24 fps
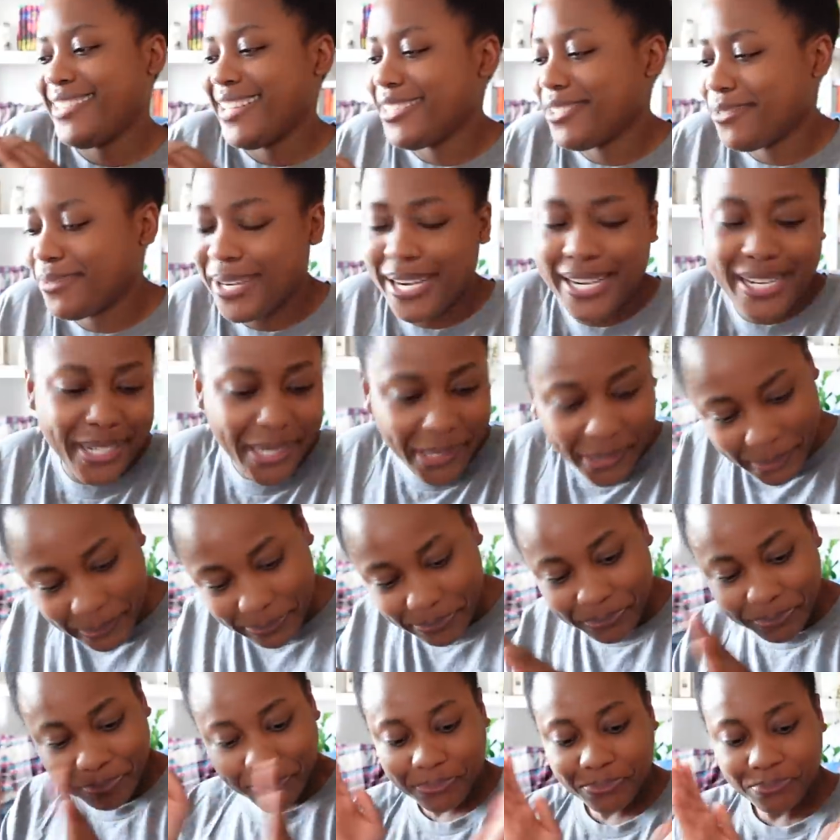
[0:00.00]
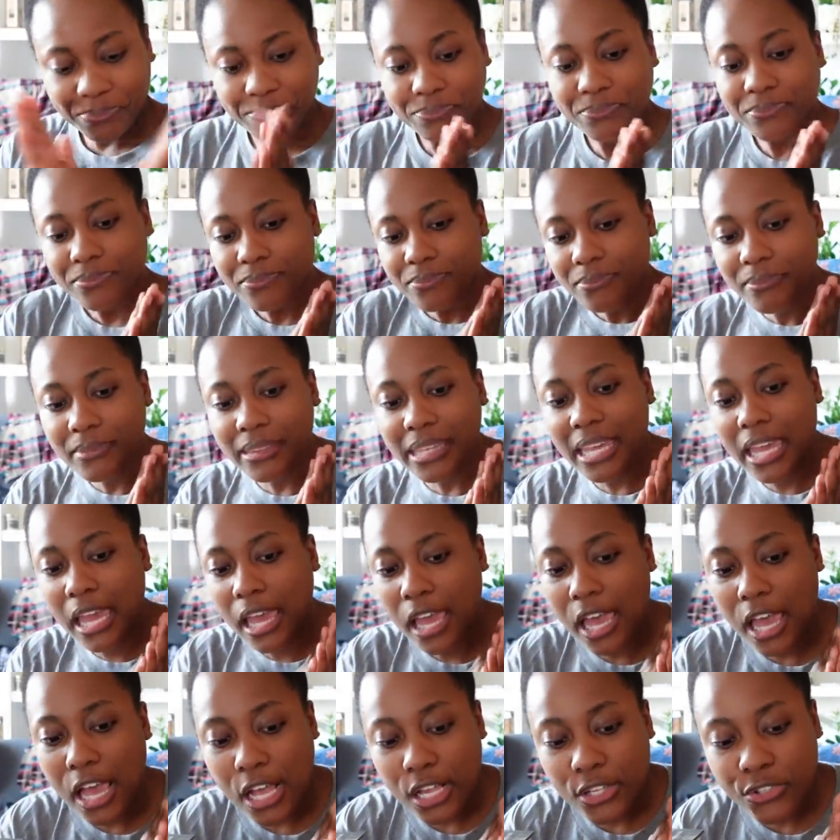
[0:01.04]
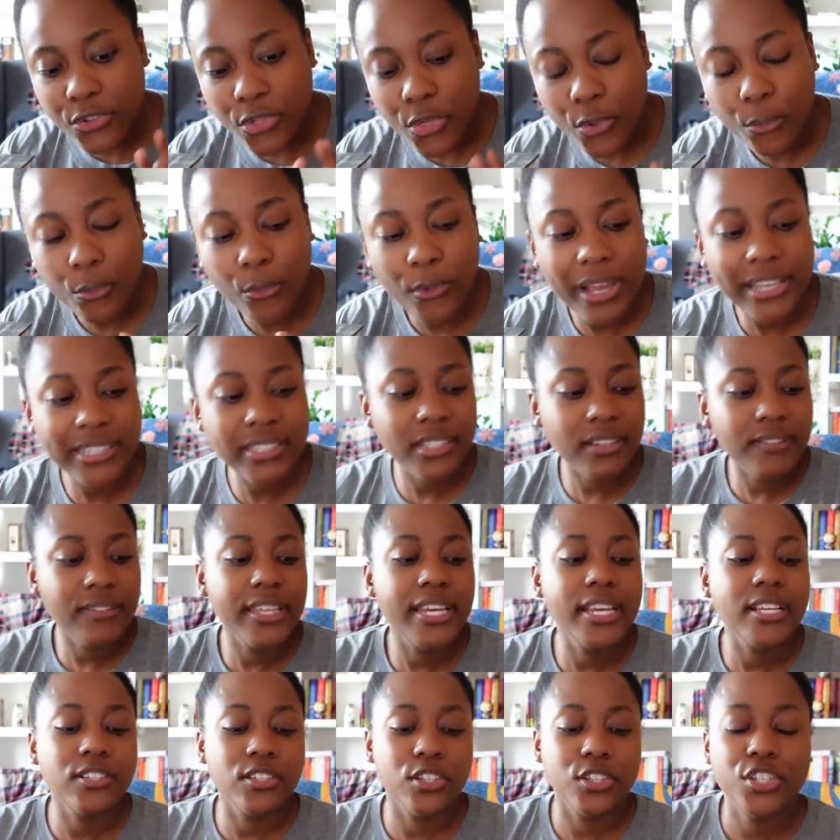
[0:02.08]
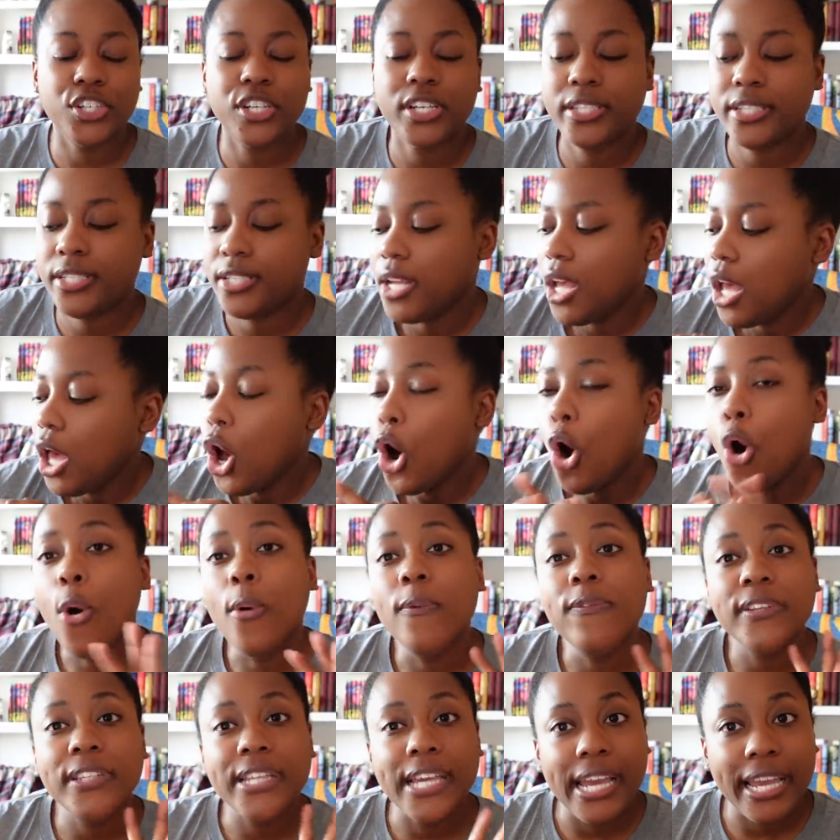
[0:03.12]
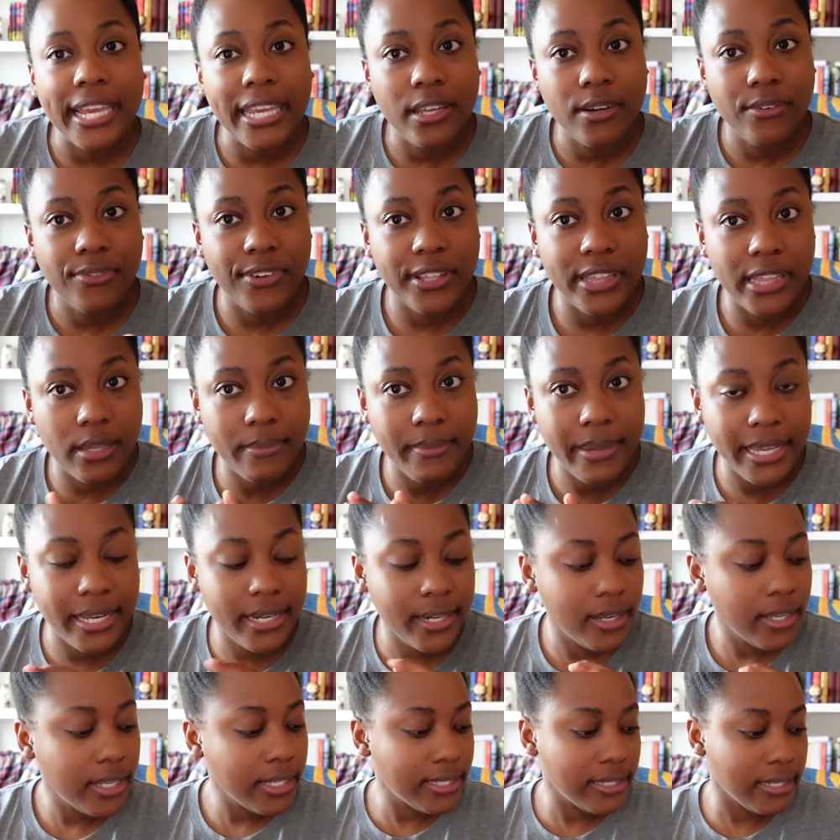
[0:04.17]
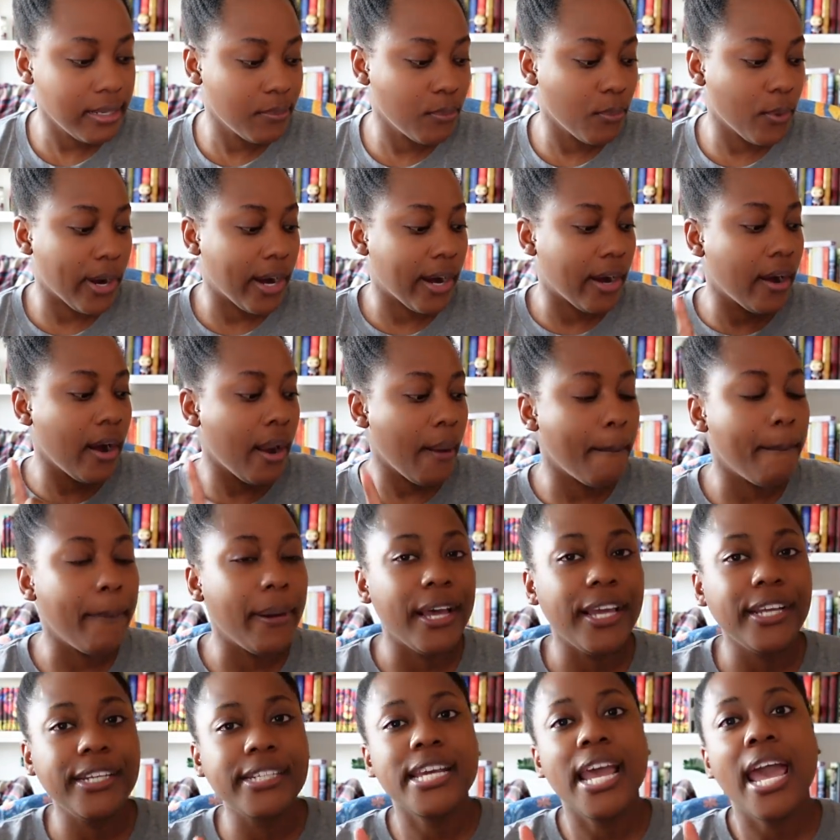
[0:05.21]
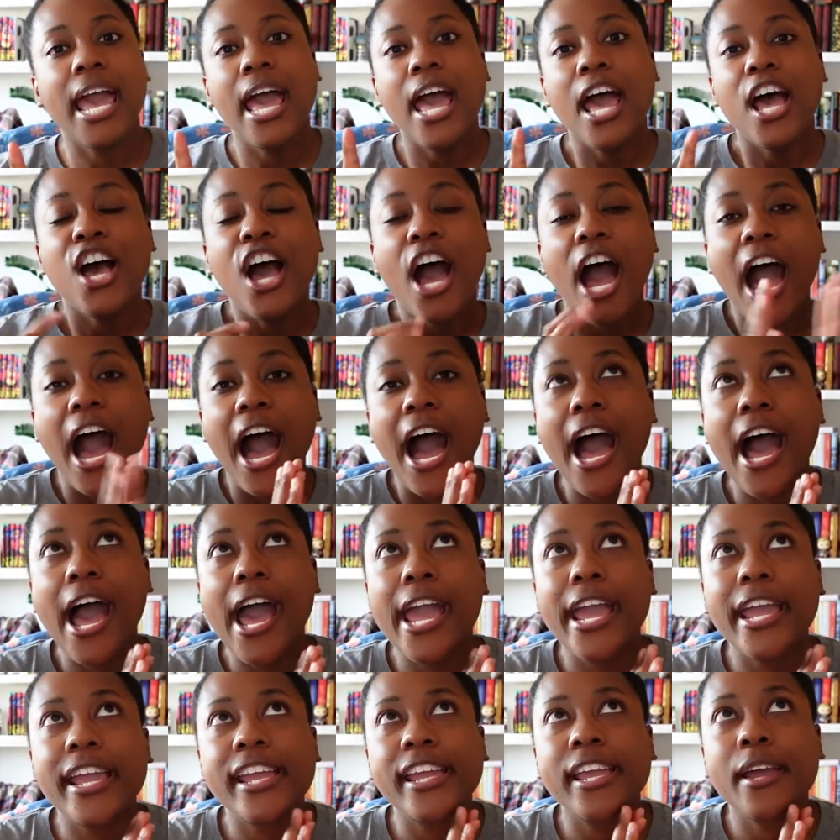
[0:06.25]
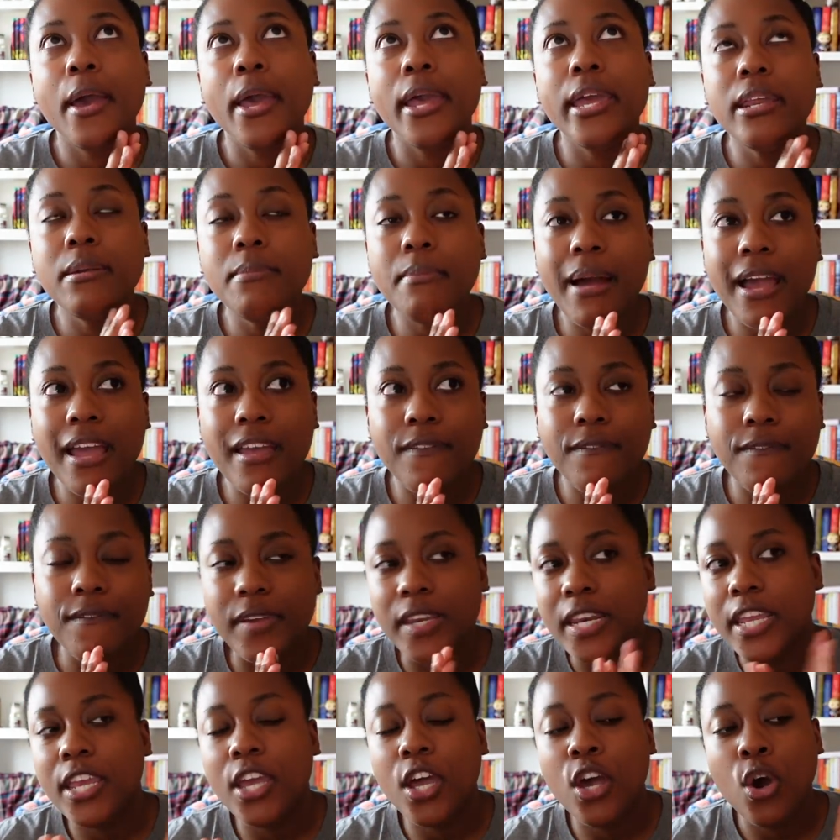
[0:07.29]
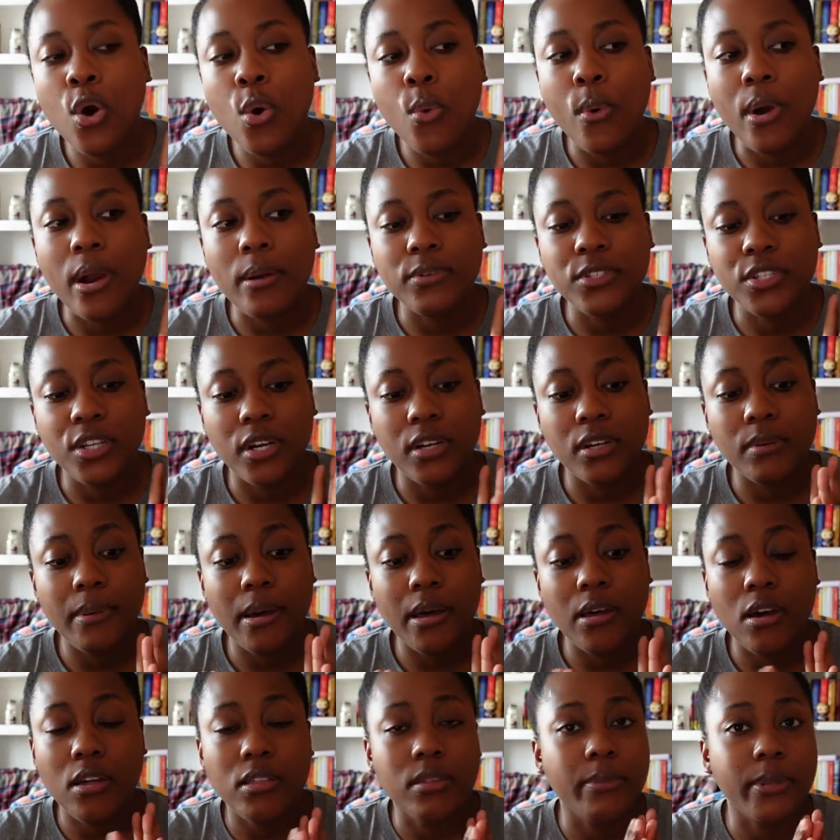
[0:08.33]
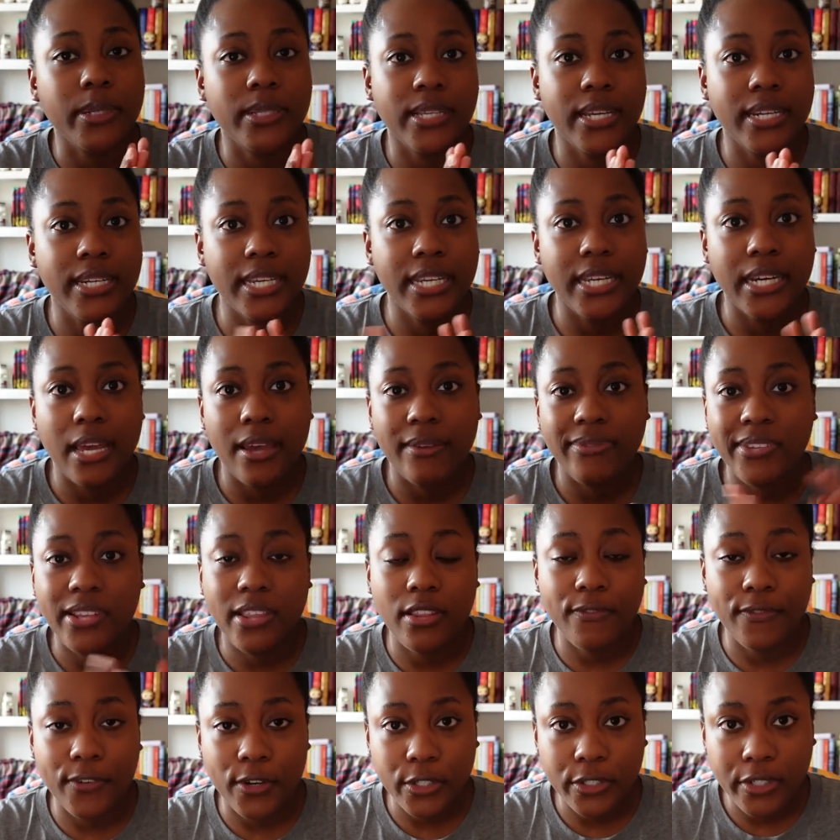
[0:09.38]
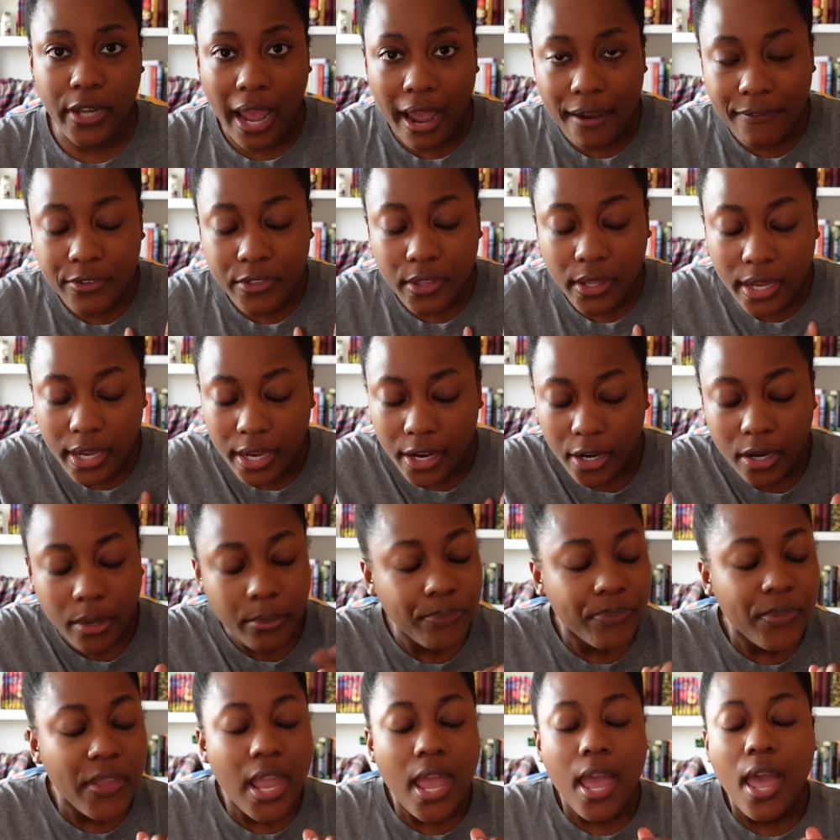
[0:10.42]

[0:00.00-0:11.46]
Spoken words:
that's what I do. So the rest of these are just, hopefully I can fit them in somewhere, but in my video where I was talking about all the books I DNF'd in the first half of the year,